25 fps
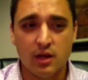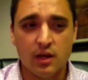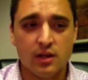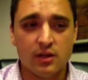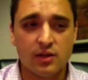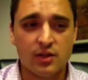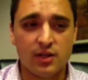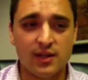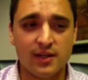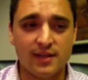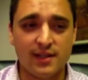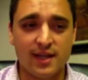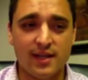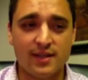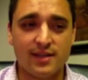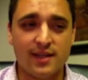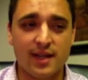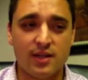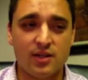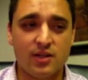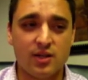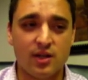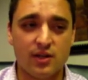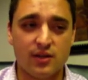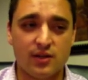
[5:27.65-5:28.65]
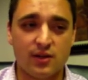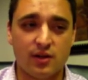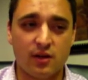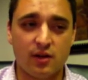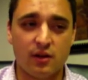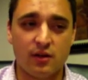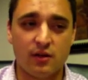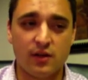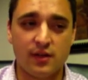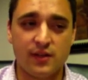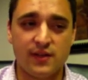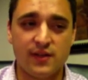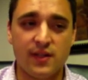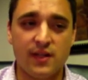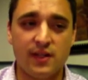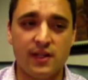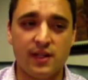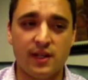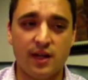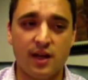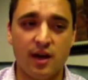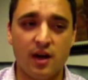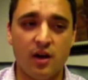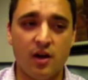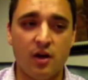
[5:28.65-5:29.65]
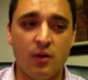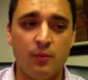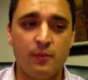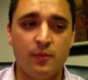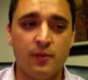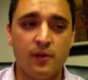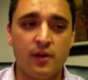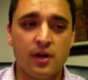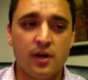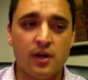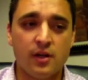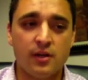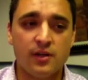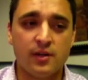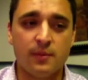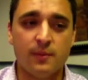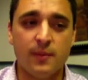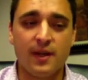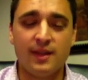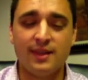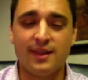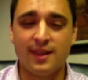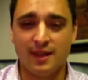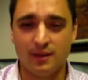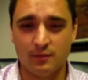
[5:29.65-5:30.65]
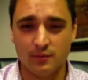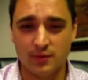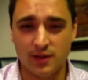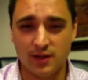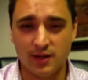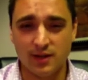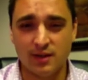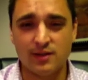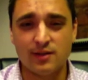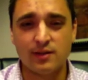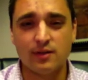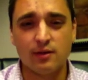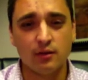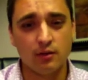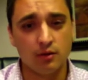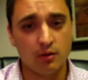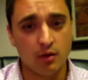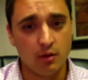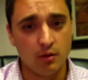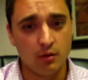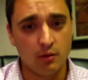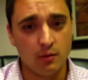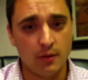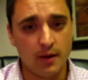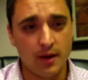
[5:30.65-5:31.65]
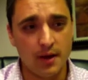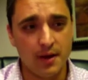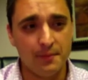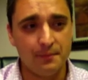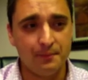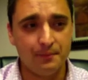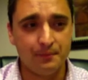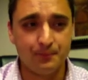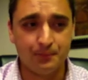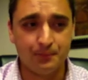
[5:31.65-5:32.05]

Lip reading: She states that she is currently seeking help to make the emptiness go away.